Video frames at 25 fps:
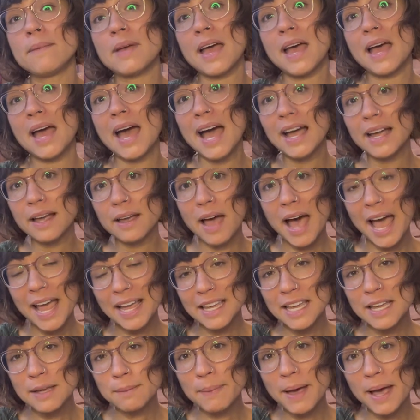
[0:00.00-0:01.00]

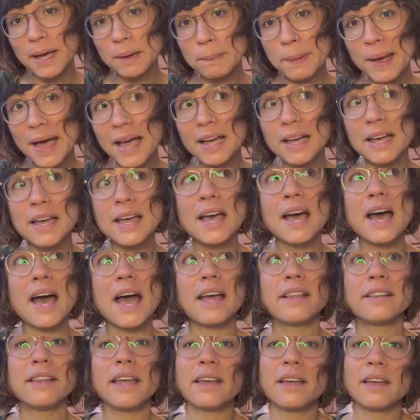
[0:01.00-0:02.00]
hiking backpack,
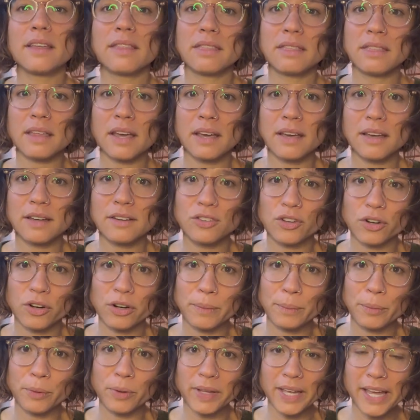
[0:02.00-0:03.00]
I like a thick,
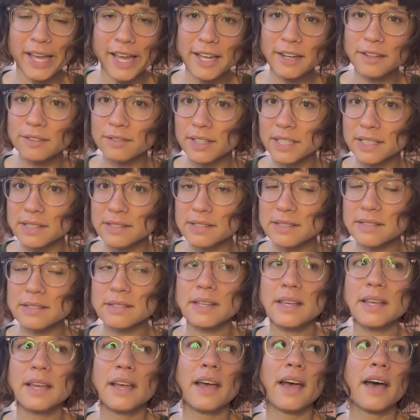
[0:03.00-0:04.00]
durable
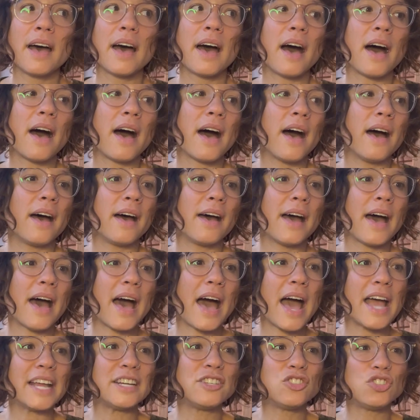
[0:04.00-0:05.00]
canvas. Uh,
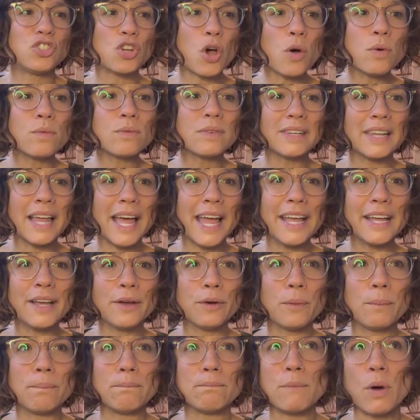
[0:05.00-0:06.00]
I don't
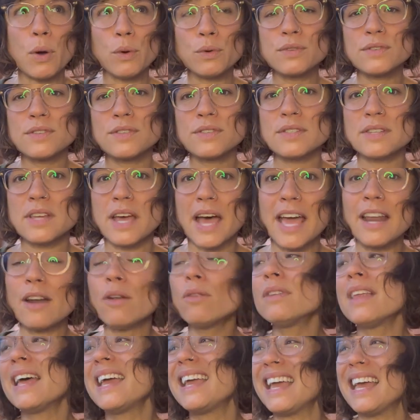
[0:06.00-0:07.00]
like most, I
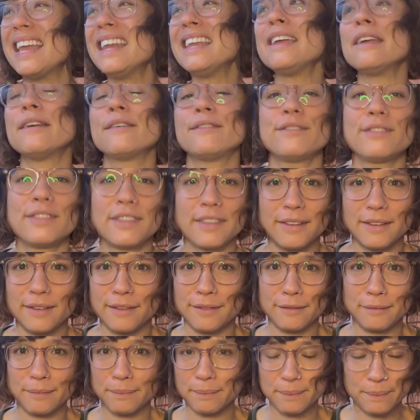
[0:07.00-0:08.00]
don't like any of
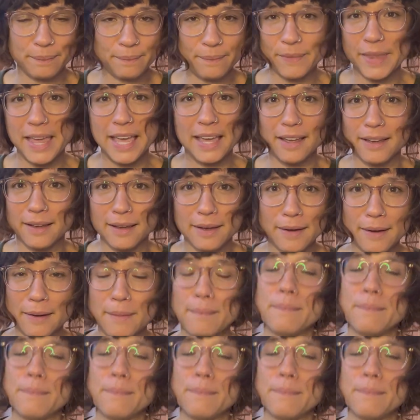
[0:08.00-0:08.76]
the like